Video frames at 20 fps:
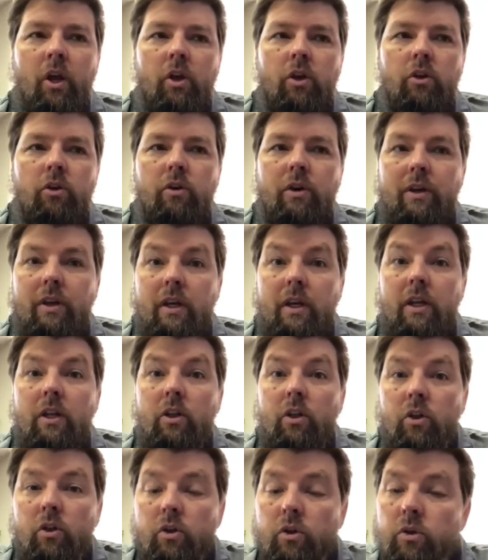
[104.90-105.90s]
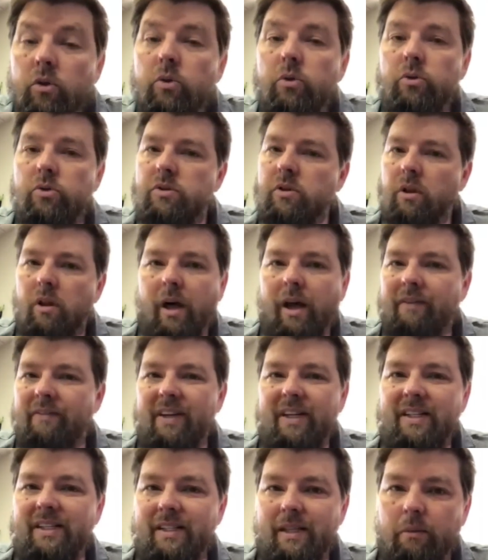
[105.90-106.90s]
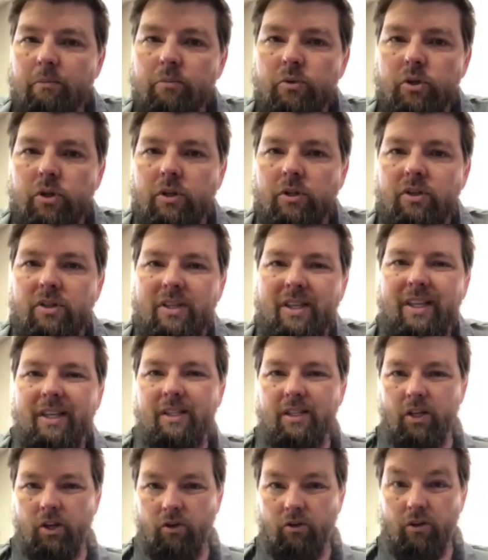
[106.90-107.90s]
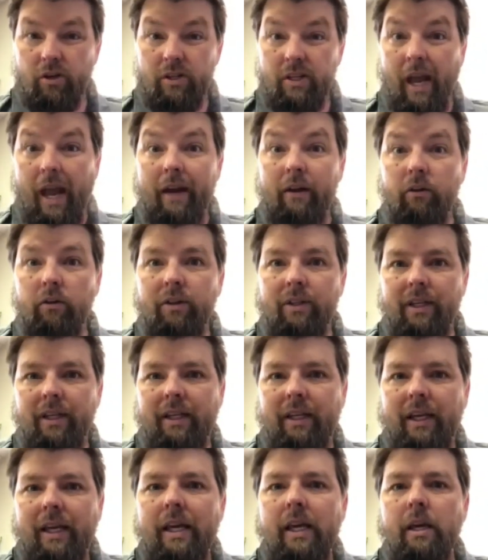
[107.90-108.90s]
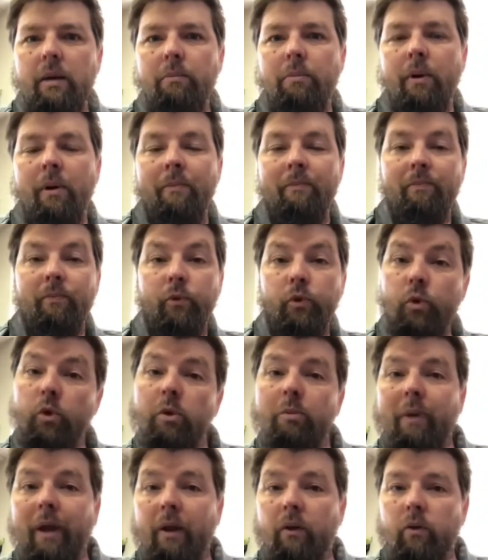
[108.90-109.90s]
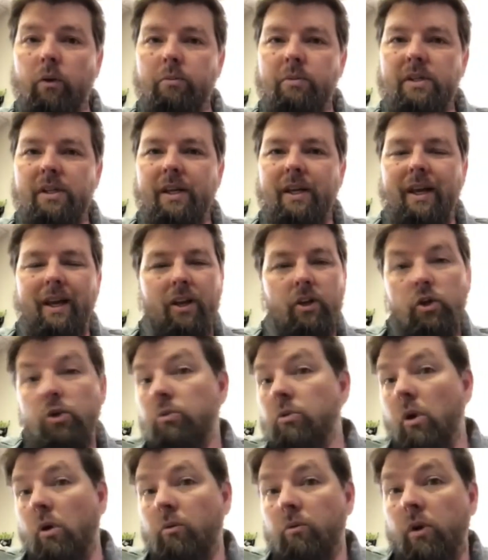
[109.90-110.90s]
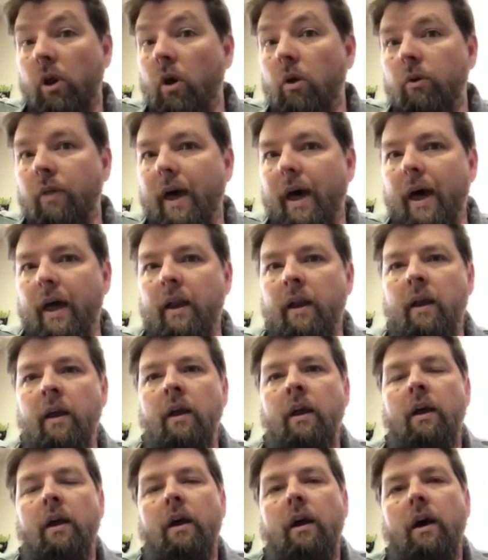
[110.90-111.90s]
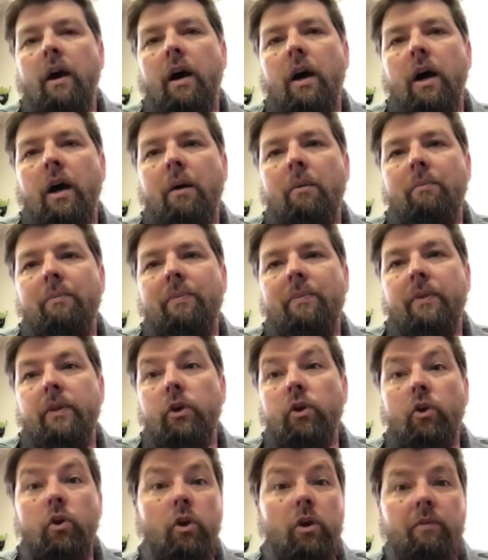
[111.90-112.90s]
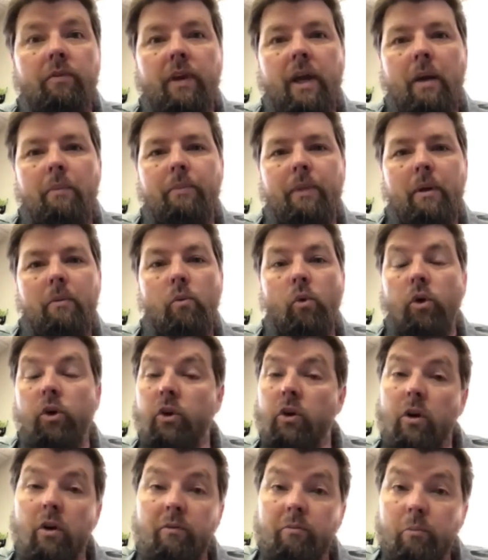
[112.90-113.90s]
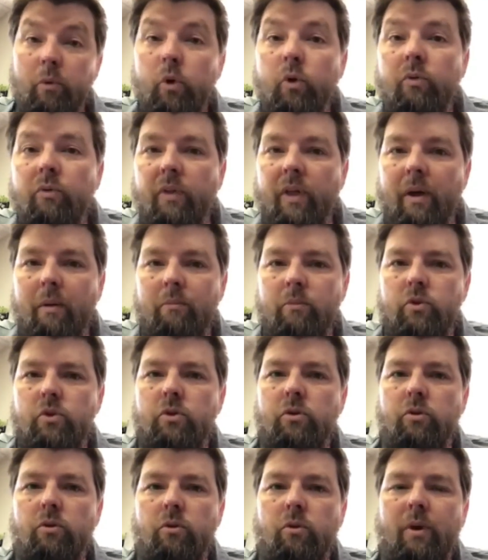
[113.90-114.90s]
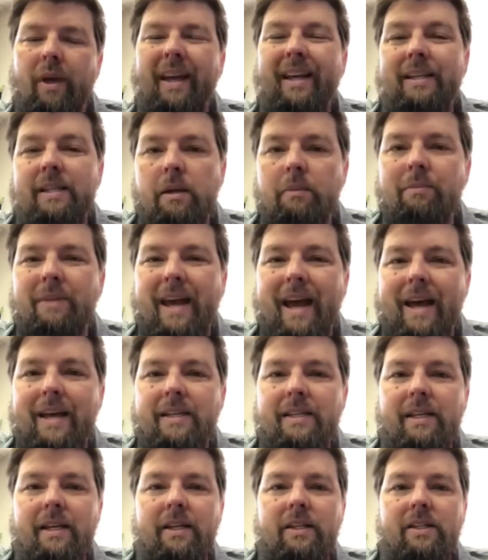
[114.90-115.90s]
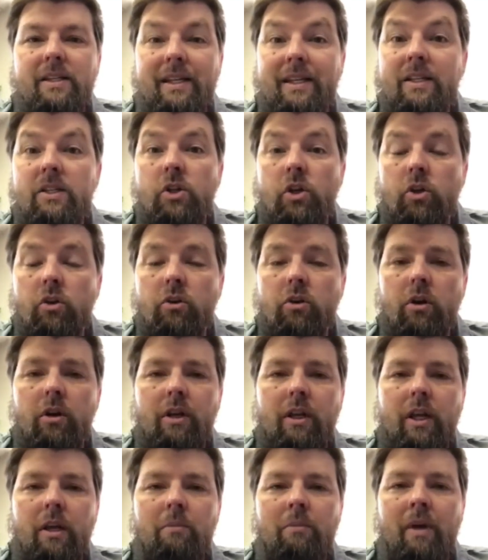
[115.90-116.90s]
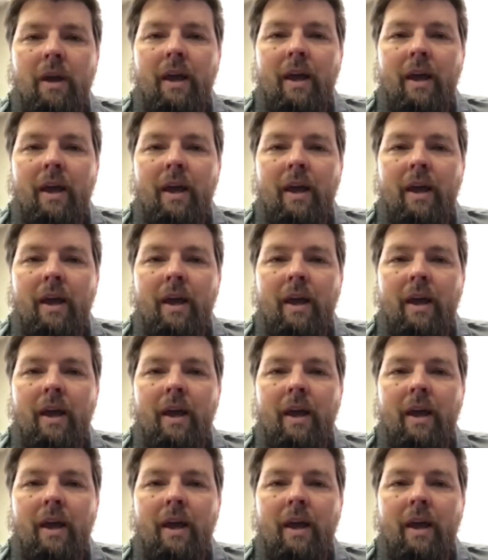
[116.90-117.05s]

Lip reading: you can lose a lot of exemptions, things that you're entitled to keep through the bankruptcy, and you don't know that. You could have kept them, or you could have moved them to exempt assets, things that you could keep,